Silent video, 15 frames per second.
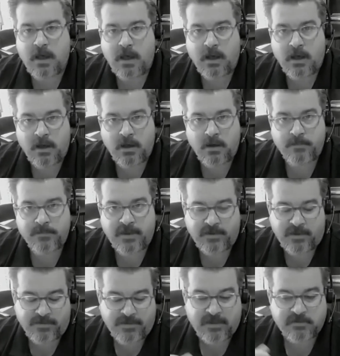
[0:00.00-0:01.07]

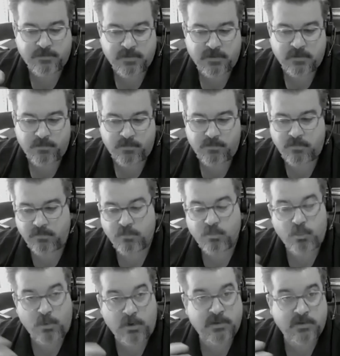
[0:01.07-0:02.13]
And that's been
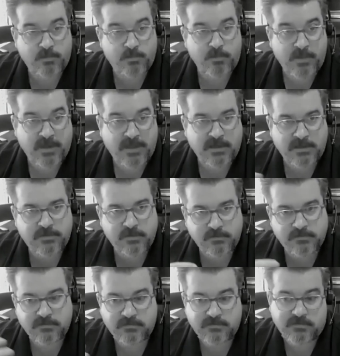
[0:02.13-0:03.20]
one of the main
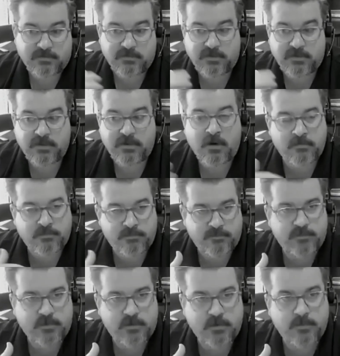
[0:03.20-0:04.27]
ethoses in our
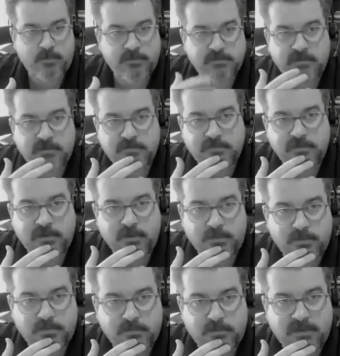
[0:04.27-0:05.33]
firm is you know,
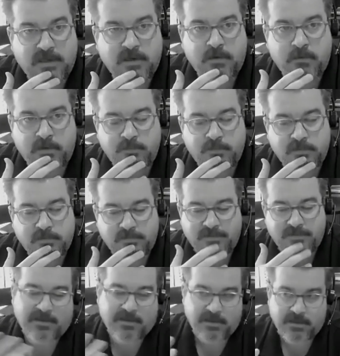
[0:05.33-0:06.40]
getting rid of people,
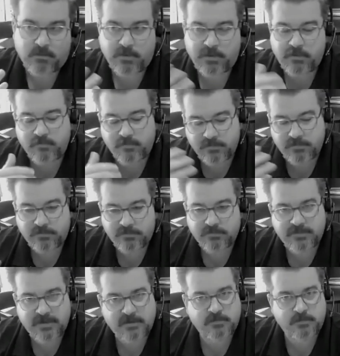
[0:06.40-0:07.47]
not getting rid of, it
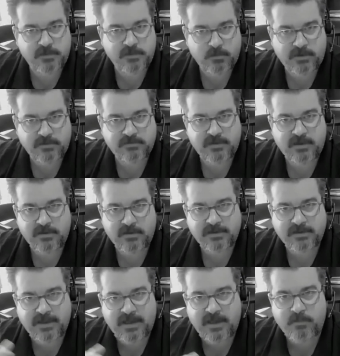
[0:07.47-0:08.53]
sounds mean when I say it
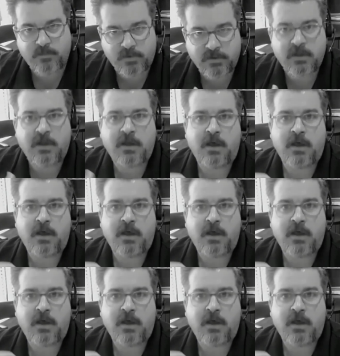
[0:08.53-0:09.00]
like that, but